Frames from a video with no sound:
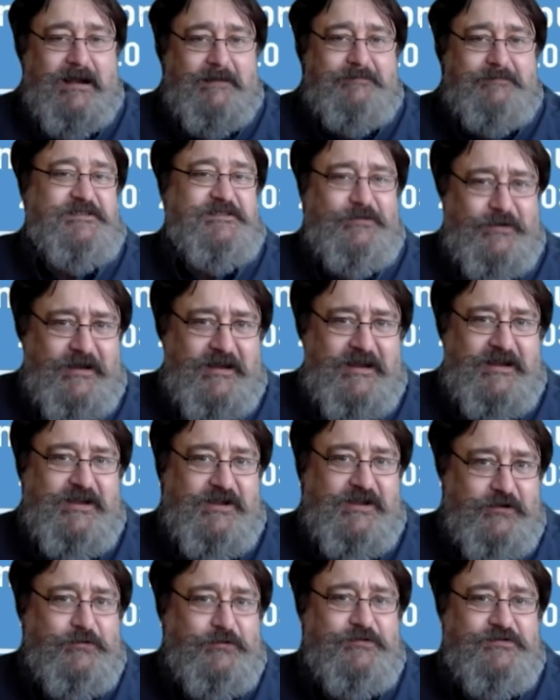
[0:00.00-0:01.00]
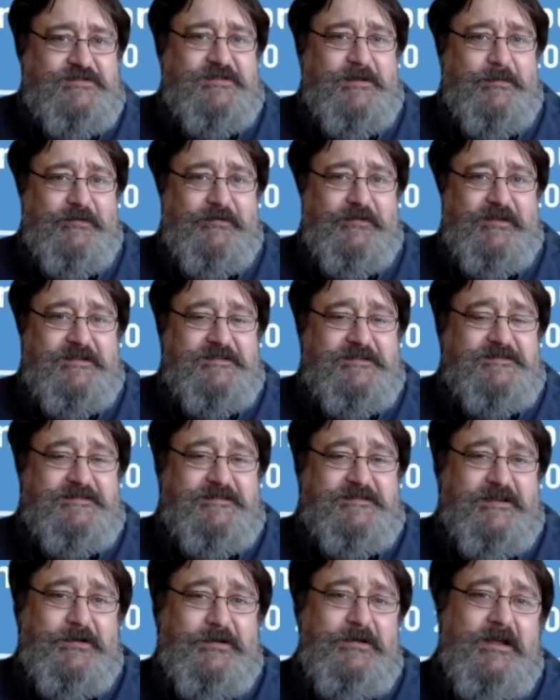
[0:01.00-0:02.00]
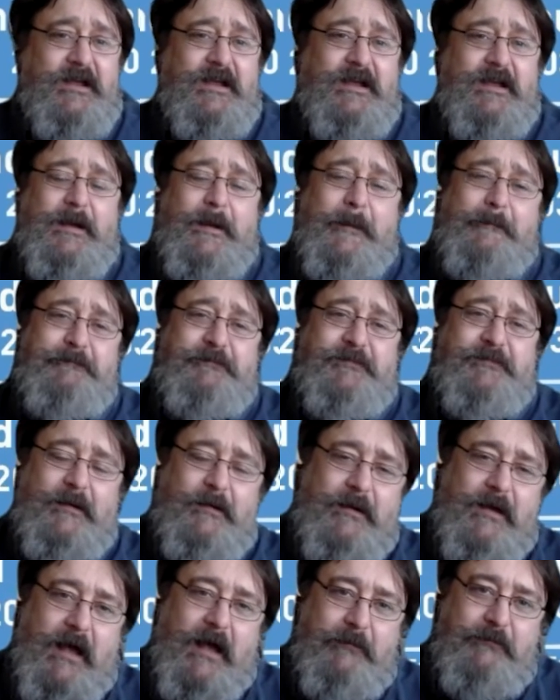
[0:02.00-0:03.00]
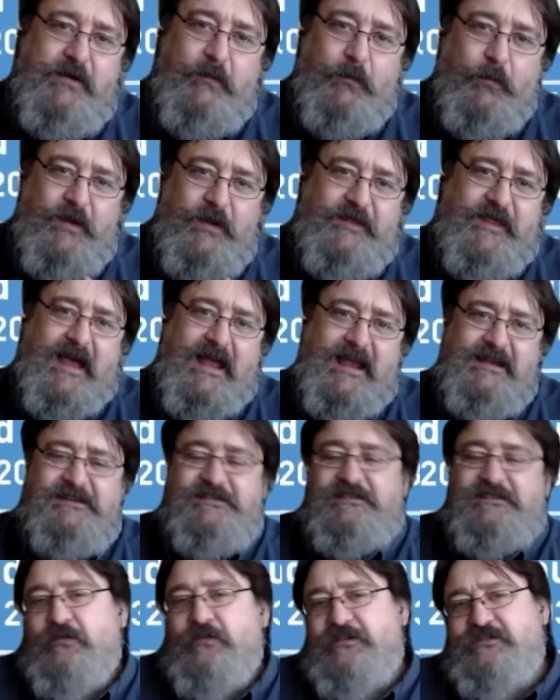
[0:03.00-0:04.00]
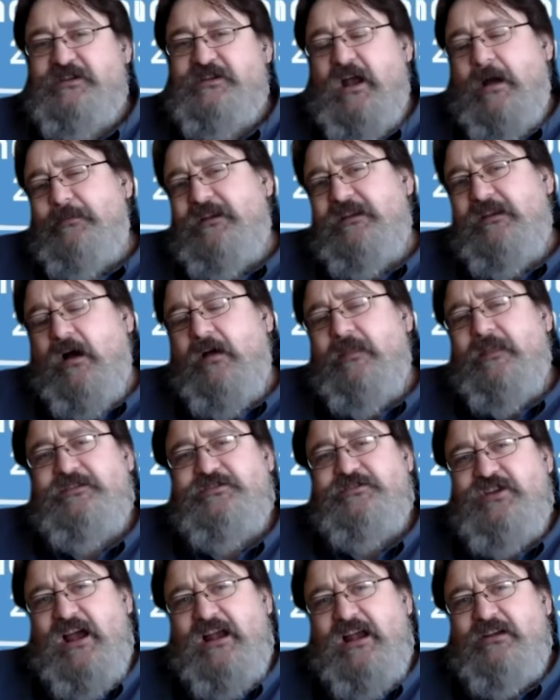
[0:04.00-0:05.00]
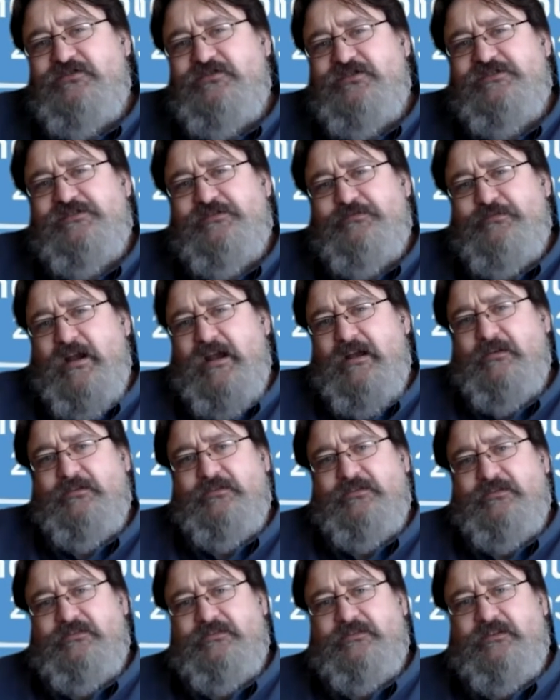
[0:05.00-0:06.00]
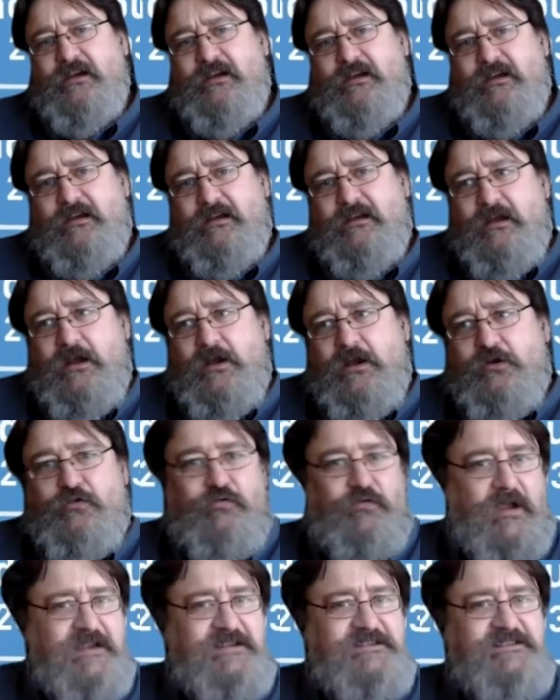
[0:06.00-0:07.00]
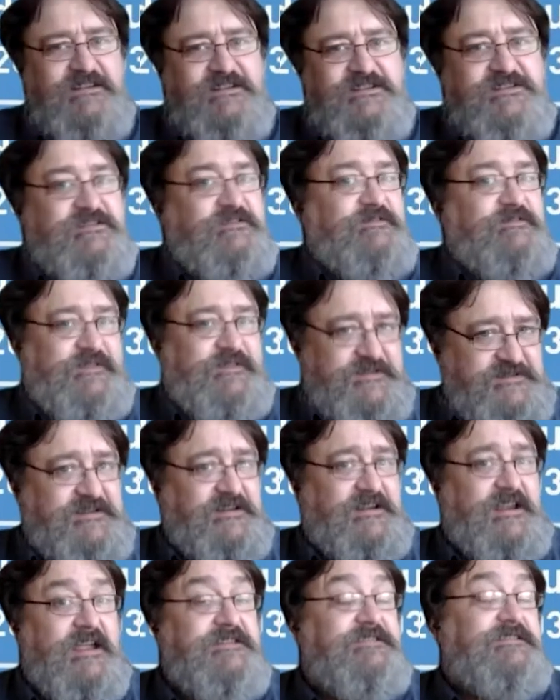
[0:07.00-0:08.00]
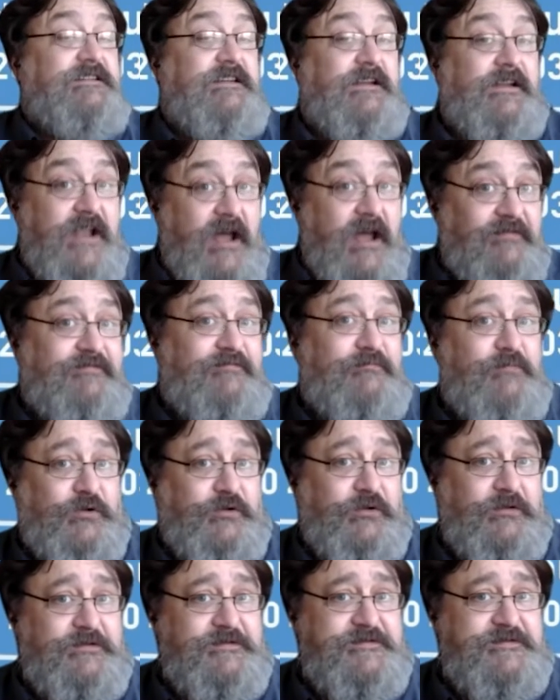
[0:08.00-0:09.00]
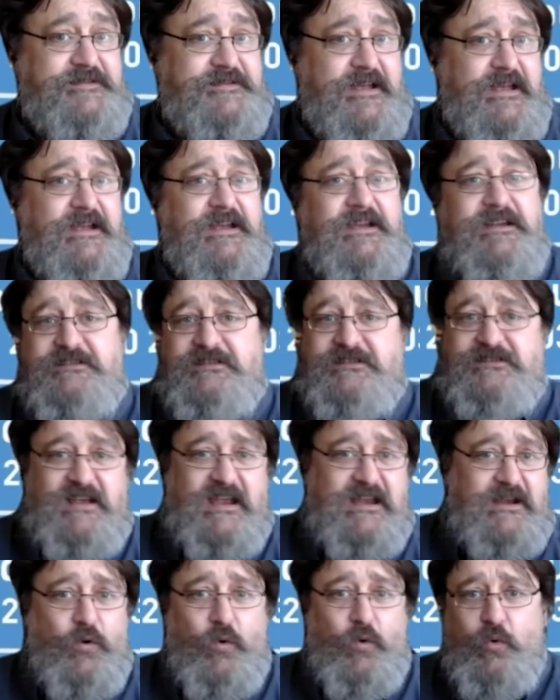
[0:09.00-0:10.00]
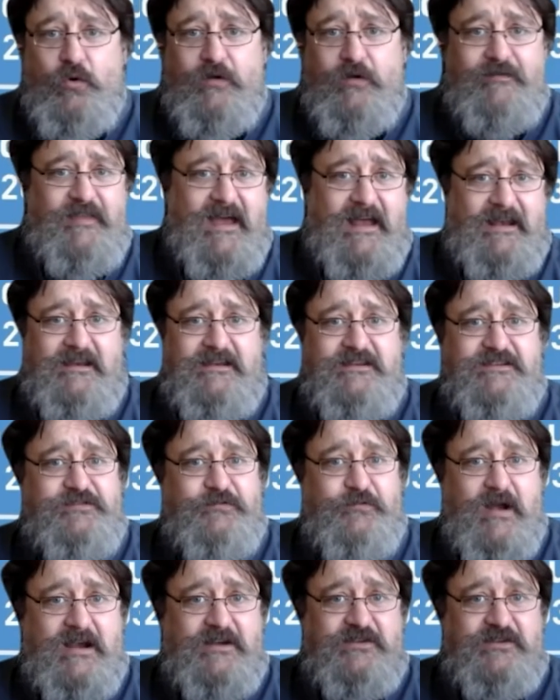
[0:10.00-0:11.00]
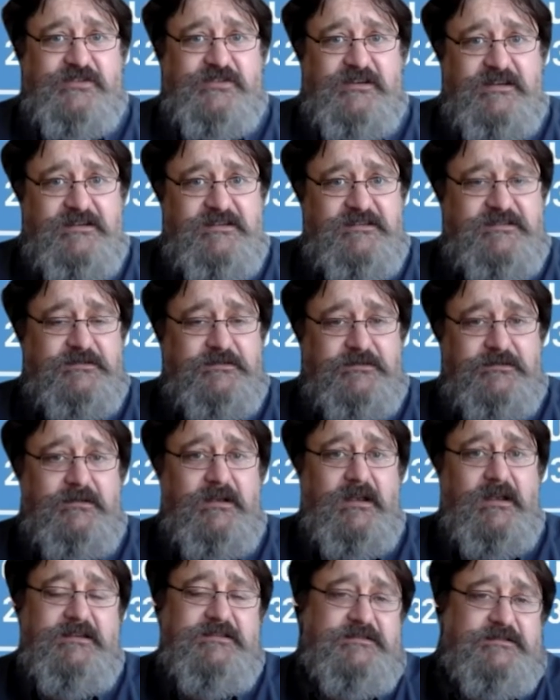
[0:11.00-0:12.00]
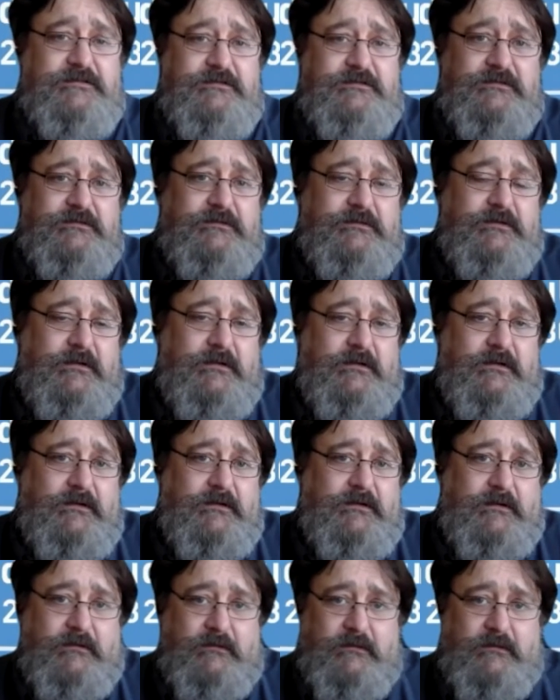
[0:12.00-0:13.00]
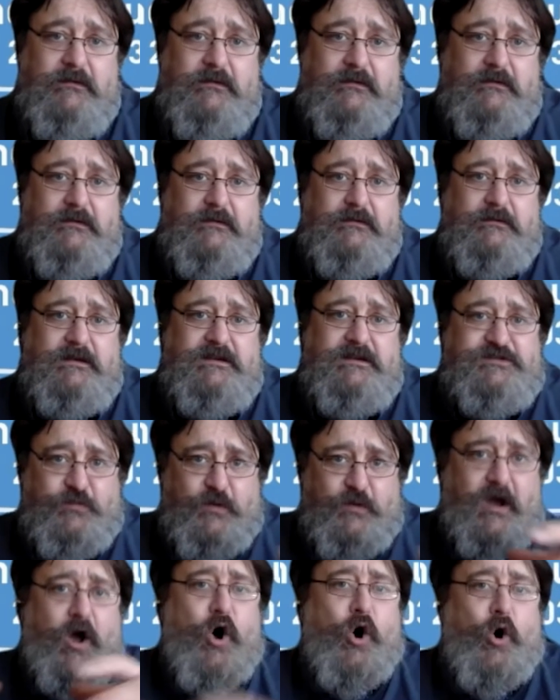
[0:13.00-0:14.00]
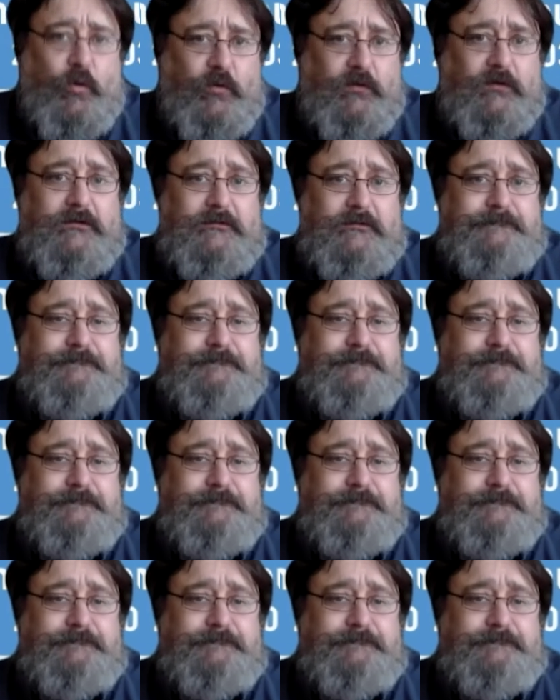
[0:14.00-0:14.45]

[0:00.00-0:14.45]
absolutely huge, some of these. So with that integration, I mean, are there challenges around creating sophisticated enough models to take all of that interaction into a whole?